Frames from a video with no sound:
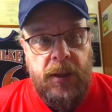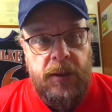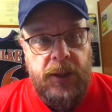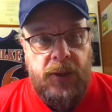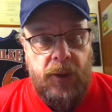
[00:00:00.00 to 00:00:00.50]

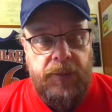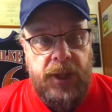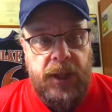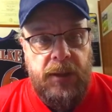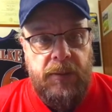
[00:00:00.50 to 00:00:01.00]

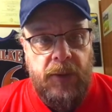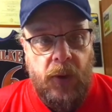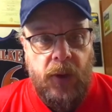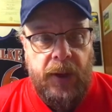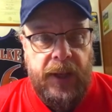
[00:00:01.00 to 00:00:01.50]
description
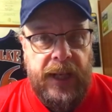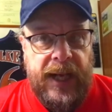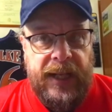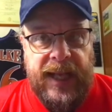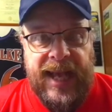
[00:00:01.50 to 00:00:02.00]
or
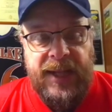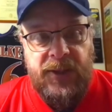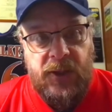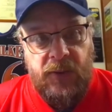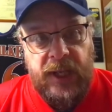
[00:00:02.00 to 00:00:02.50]
on the end
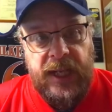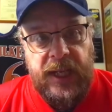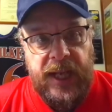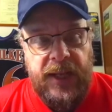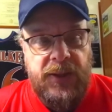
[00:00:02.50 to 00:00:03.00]
screen.
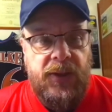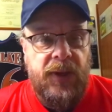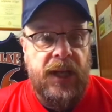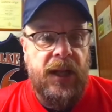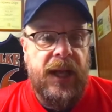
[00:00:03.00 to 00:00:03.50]
The end
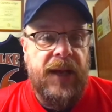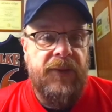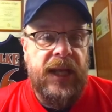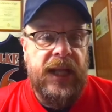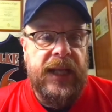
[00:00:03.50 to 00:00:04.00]
screen will have
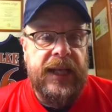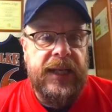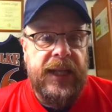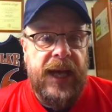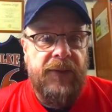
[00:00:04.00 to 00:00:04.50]
the link
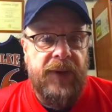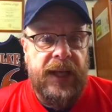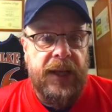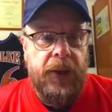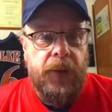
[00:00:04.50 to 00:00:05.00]
to that
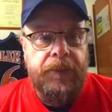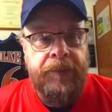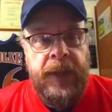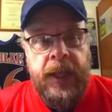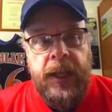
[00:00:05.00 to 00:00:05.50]
video
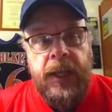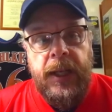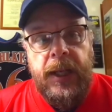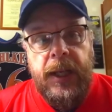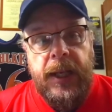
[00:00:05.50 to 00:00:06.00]

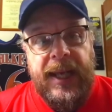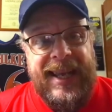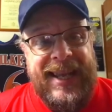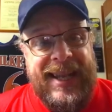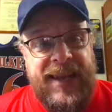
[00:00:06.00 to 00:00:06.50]

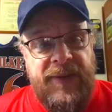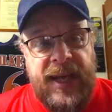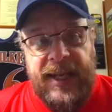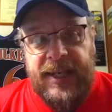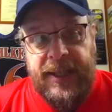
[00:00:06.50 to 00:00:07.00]
in the
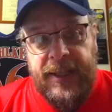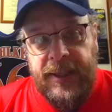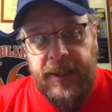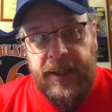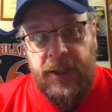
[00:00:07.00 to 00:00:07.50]
event
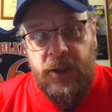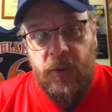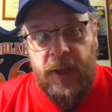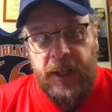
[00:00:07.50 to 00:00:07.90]
that you want